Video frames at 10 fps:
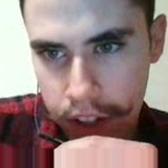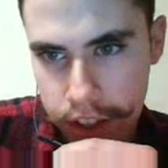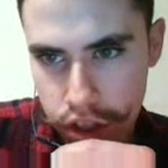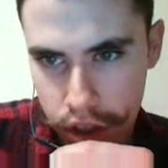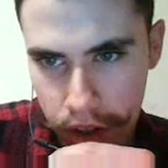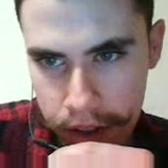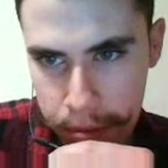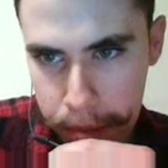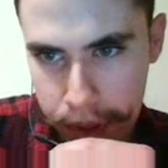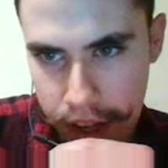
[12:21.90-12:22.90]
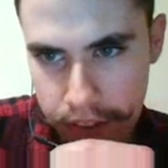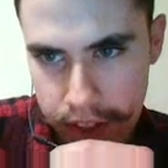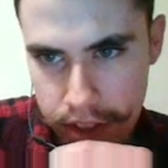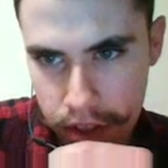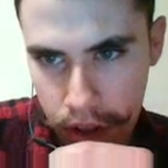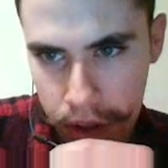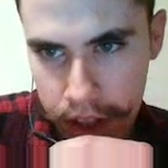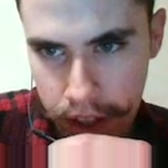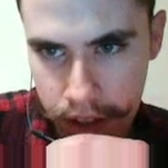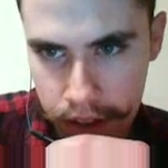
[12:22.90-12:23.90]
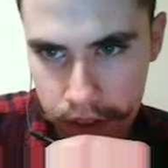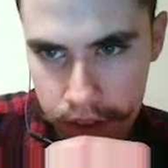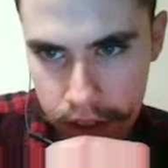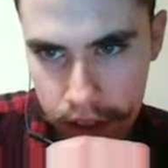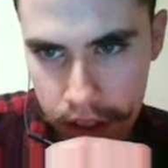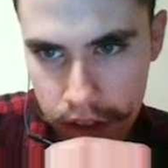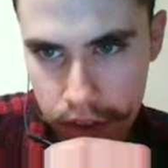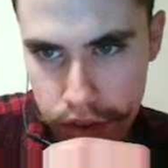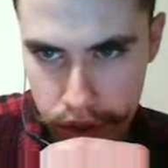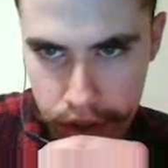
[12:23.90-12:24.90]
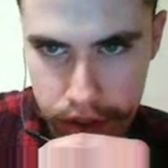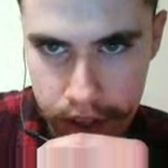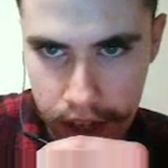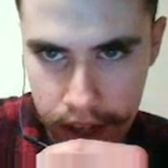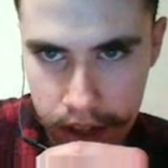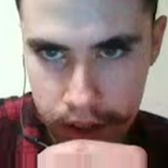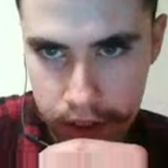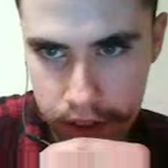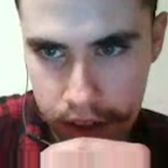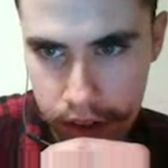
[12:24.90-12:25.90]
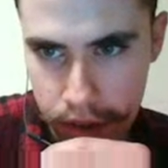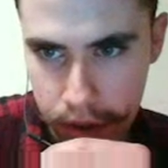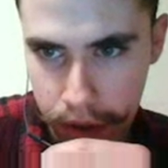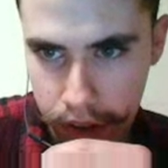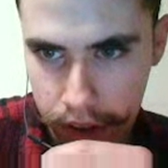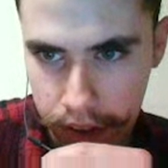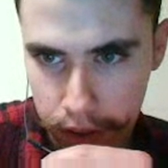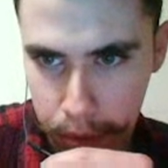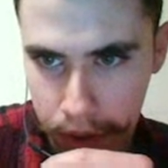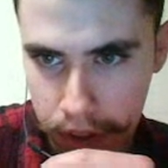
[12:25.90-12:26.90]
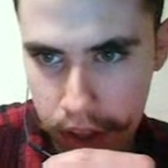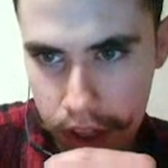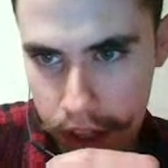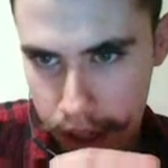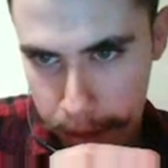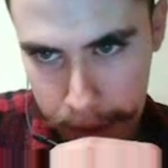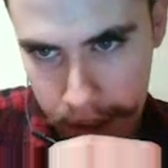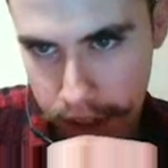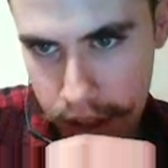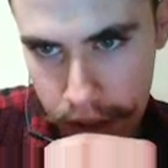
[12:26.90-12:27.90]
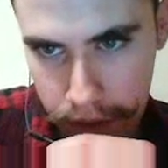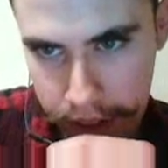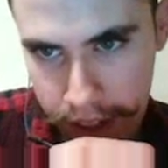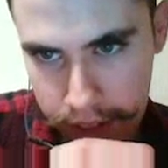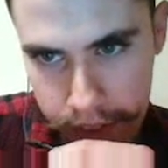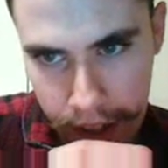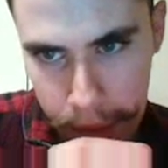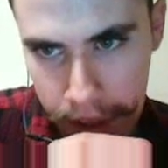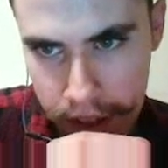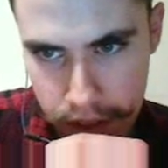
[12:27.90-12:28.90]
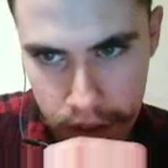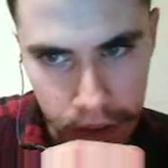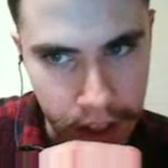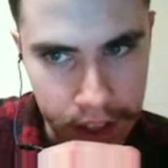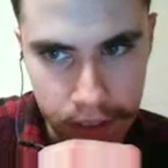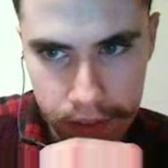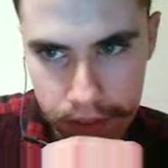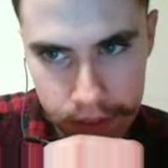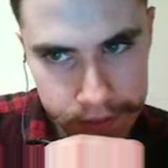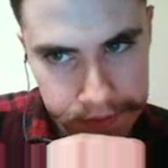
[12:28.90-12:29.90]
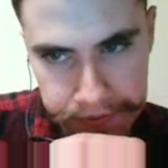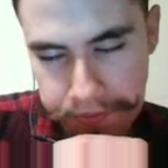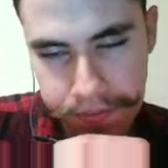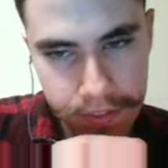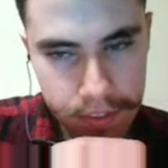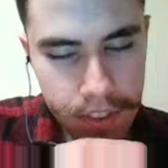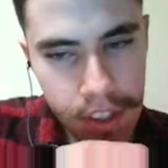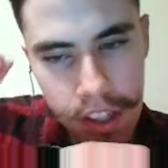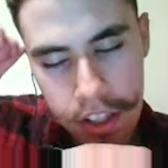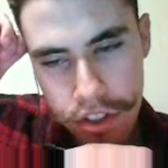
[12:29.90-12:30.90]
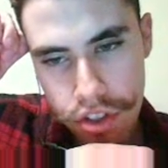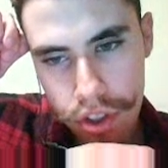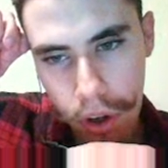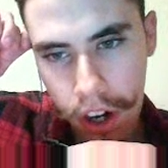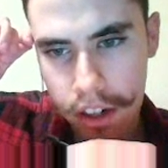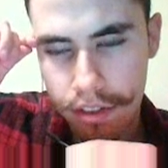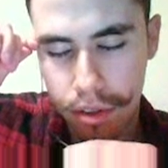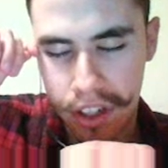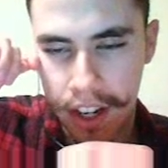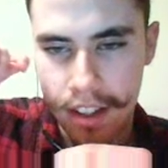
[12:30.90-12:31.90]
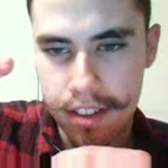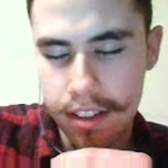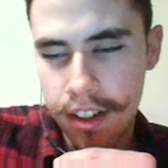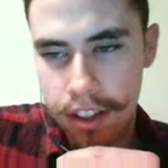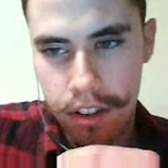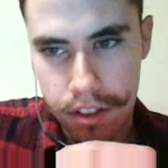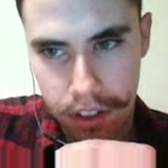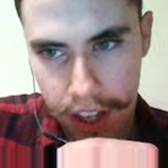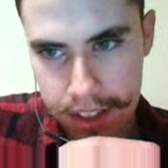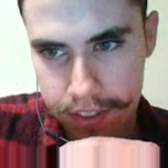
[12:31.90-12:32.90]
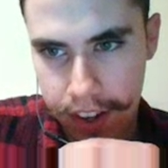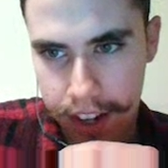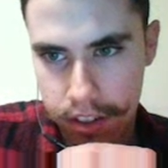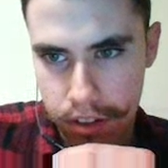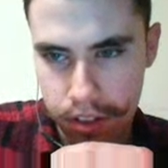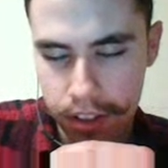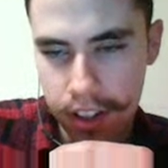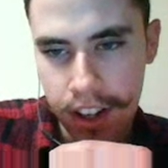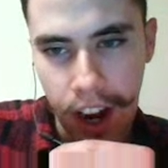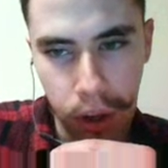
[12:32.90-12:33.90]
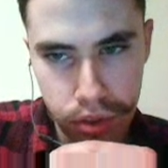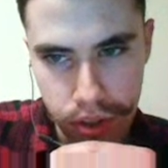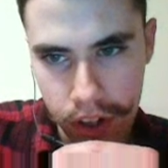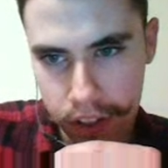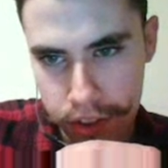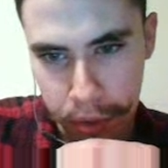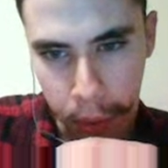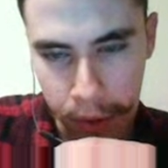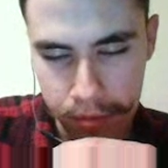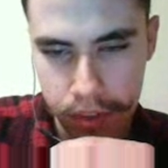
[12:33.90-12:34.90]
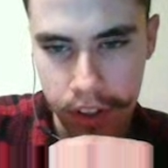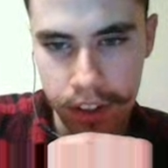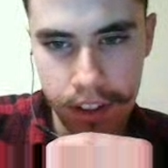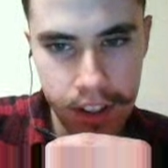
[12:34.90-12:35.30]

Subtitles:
It's showing pretty heavy snow hitting New Jersey and near New York on this one. But you know that rain snow line is so hard to forecast. There's lots of factors. How strong is the warm front?